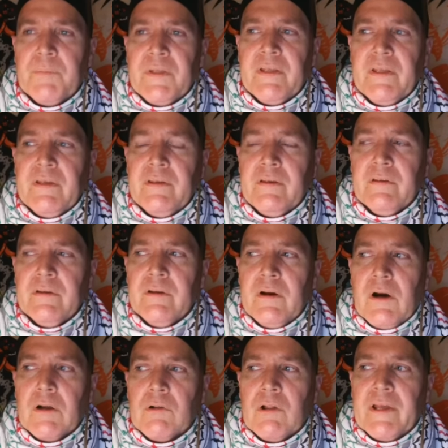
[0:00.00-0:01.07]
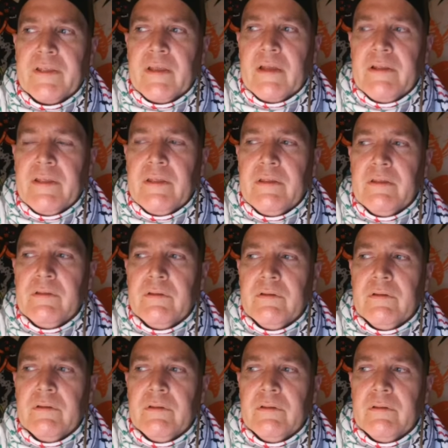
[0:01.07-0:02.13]
be unlike any
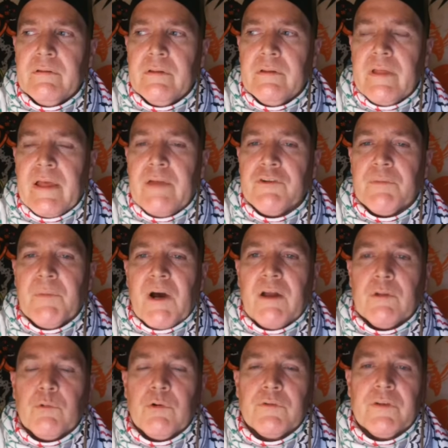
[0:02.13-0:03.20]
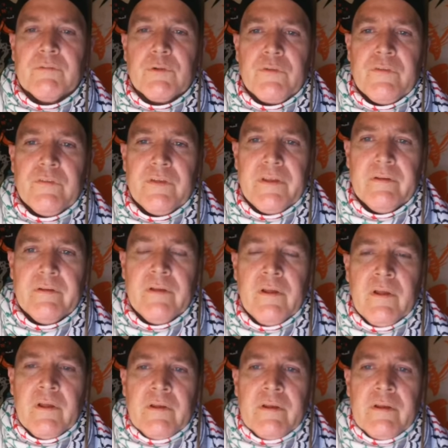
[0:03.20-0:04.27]
hegemon the world's ever seen.
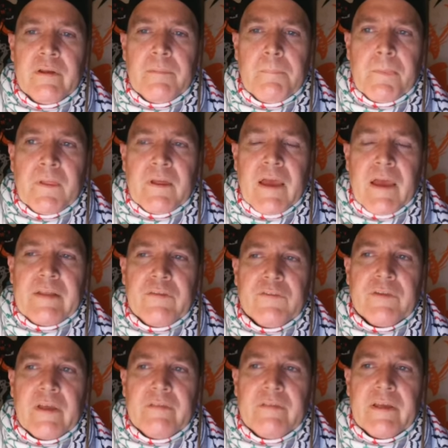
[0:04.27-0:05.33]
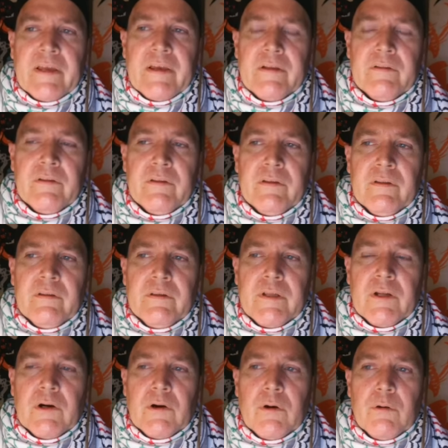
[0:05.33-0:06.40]
And he said that, you
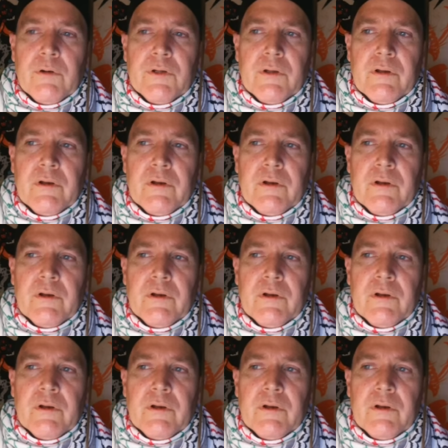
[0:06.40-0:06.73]
know,